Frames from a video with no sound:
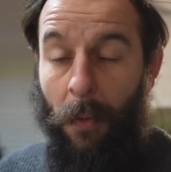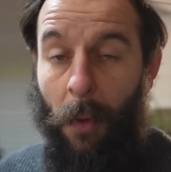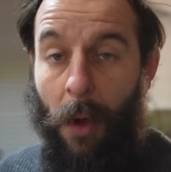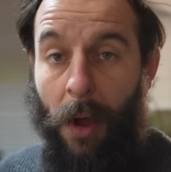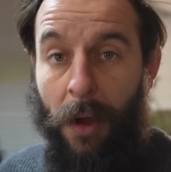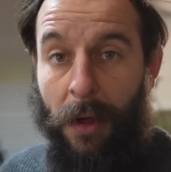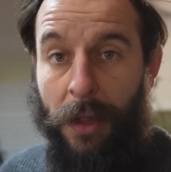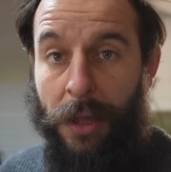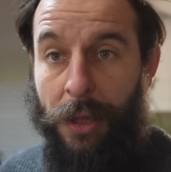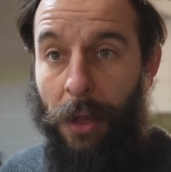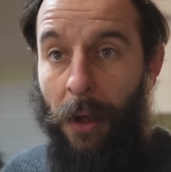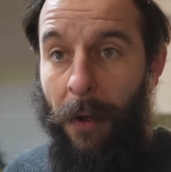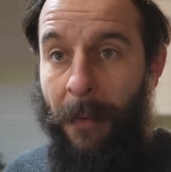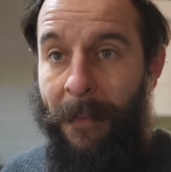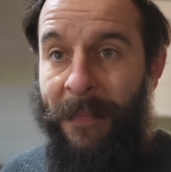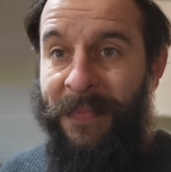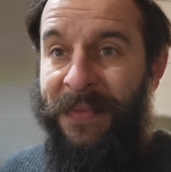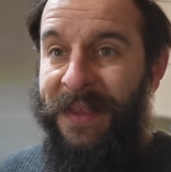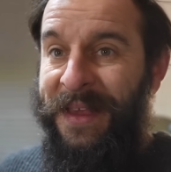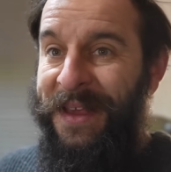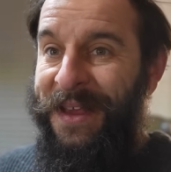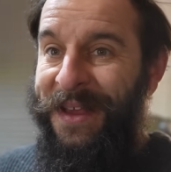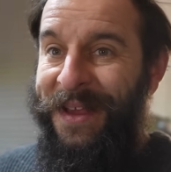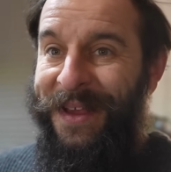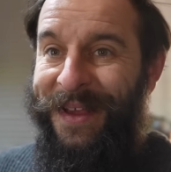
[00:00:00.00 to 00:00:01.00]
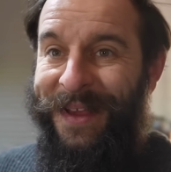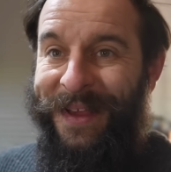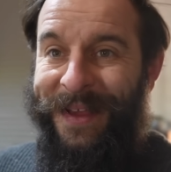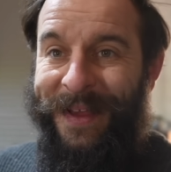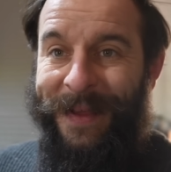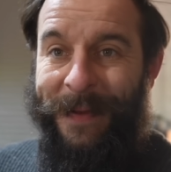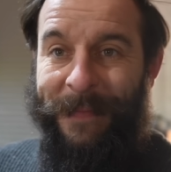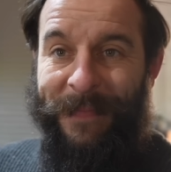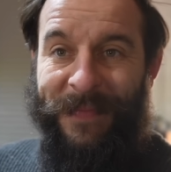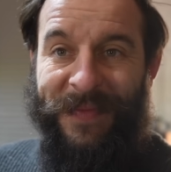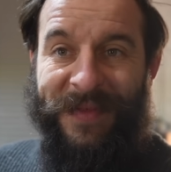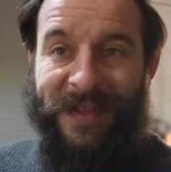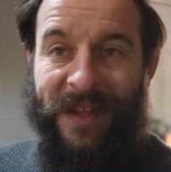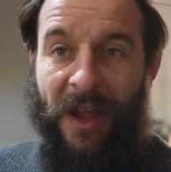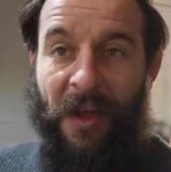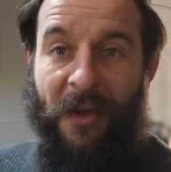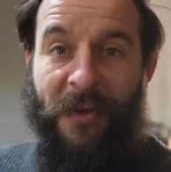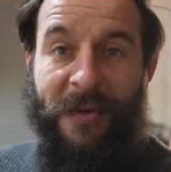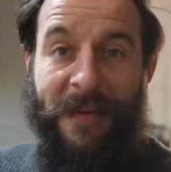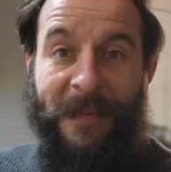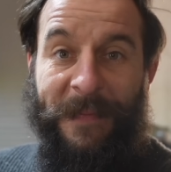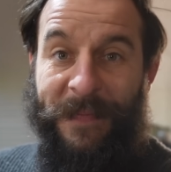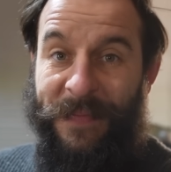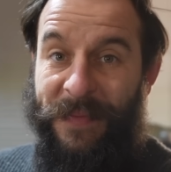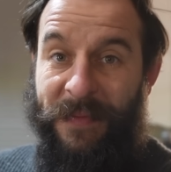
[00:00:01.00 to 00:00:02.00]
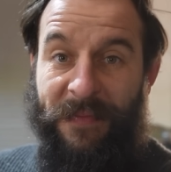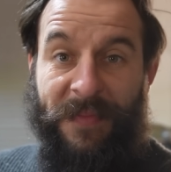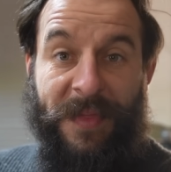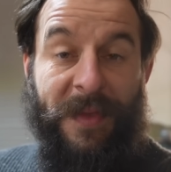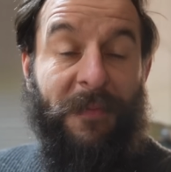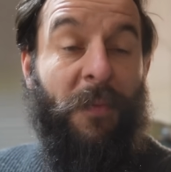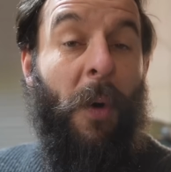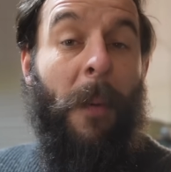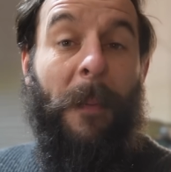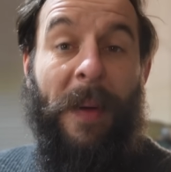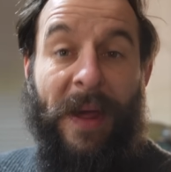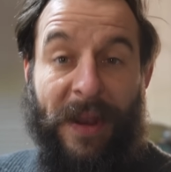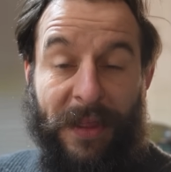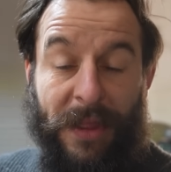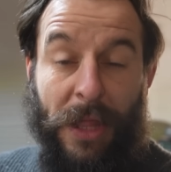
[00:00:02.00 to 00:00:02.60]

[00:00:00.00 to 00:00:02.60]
workshop. So what better